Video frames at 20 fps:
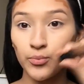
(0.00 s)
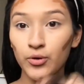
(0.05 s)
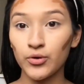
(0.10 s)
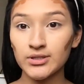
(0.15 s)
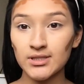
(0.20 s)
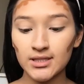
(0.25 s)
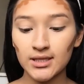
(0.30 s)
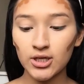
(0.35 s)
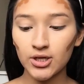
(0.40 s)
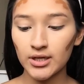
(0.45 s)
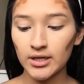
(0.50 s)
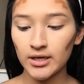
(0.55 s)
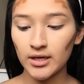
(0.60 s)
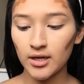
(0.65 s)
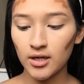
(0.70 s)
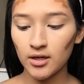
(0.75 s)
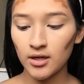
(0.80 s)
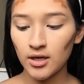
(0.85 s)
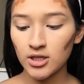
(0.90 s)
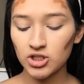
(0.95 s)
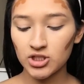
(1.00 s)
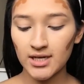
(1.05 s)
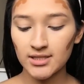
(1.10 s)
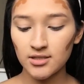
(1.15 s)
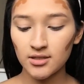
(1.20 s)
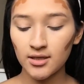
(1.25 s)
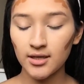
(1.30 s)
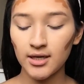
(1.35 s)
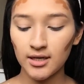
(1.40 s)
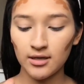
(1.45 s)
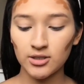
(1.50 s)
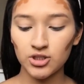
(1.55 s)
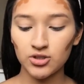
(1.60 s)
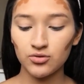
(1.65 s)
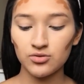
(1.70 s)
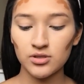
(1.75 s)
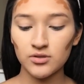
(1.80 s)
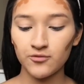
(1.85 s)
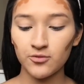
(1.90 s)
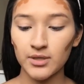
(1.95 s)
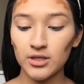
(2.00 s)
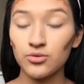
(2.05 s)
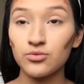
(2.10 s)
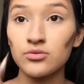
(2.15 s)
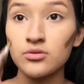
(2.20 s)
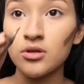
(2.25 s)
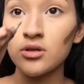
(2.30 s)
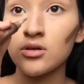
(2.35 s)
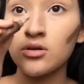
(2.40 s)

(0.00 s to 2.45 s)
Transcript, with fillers: Pro Concealer and Chestnut, and I just use this for my nose.